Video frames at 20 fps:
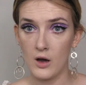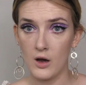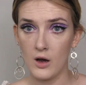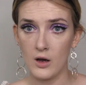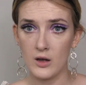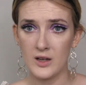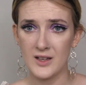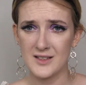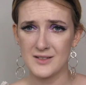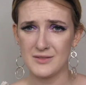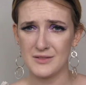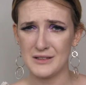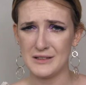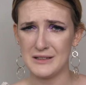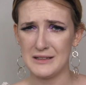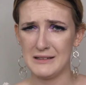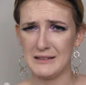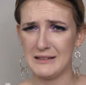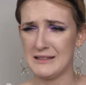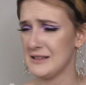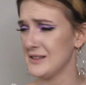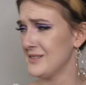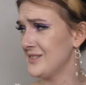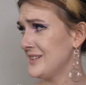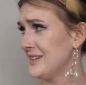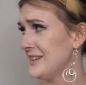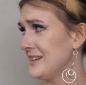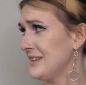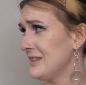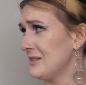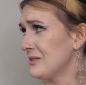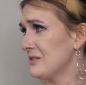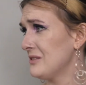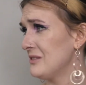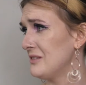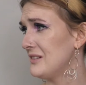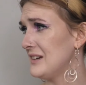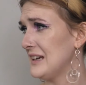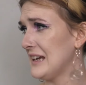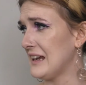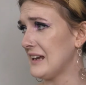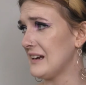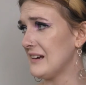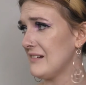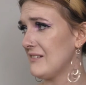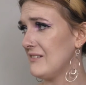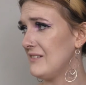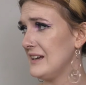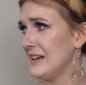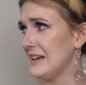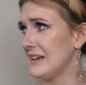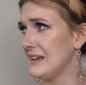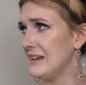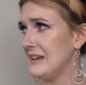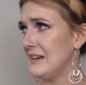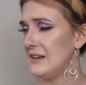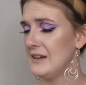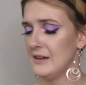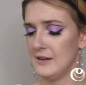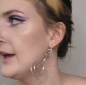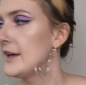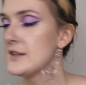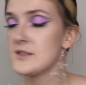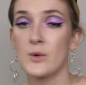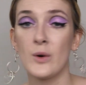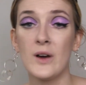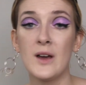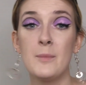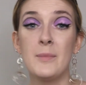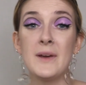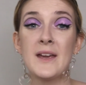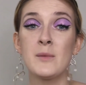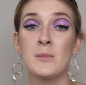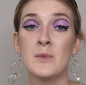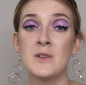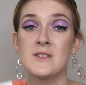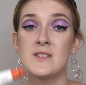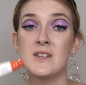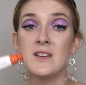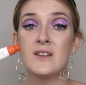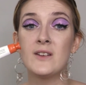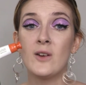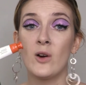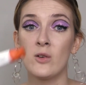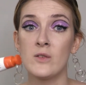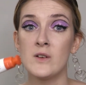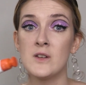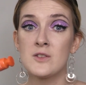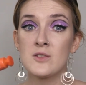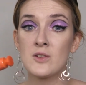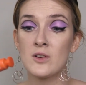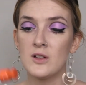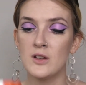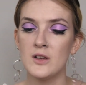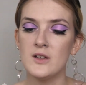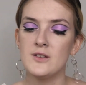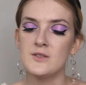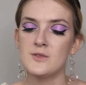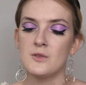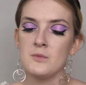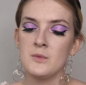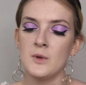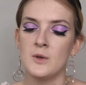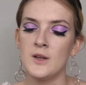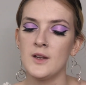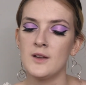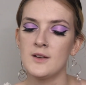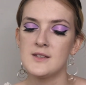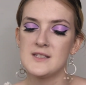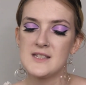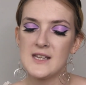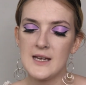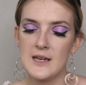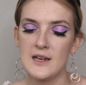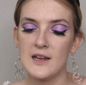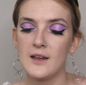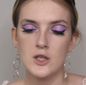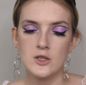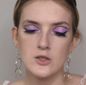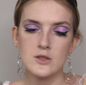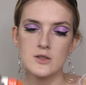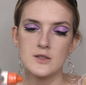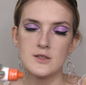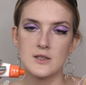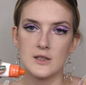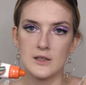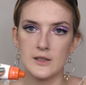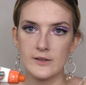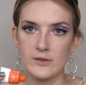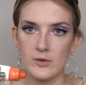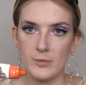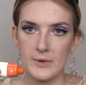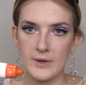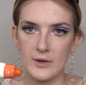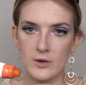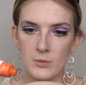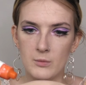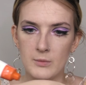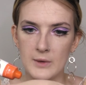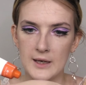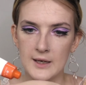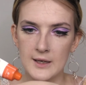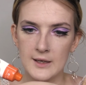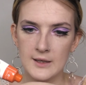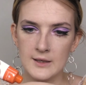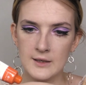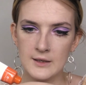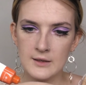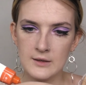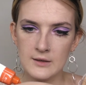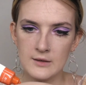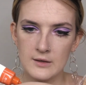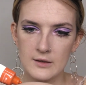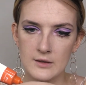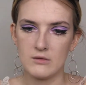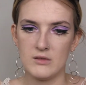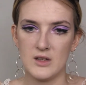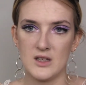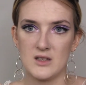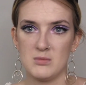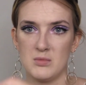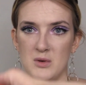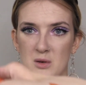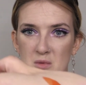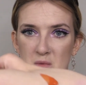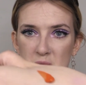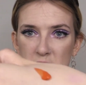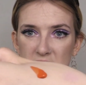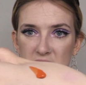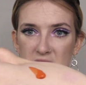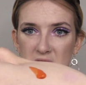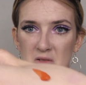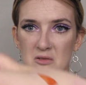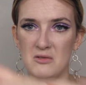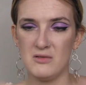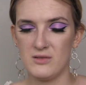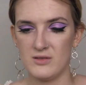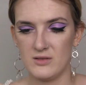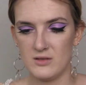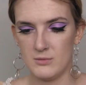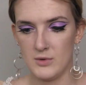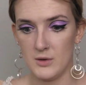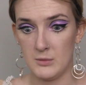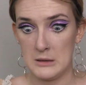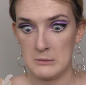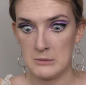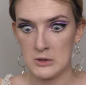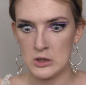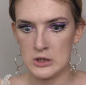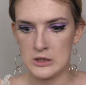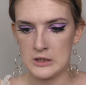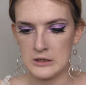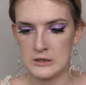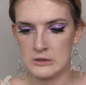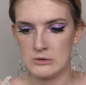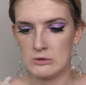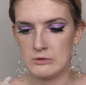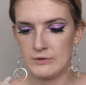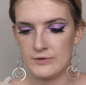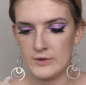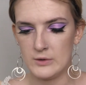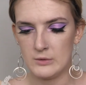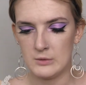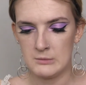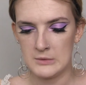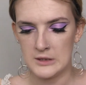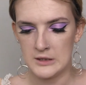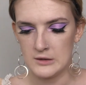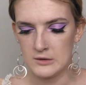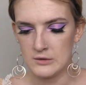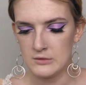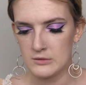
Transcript: It's really thundery, I don't like it. It's quite a pigmented orange colour, so I'm only going to take just a little bit on my hand. That's probably enough. Probably more than enough knowing my look.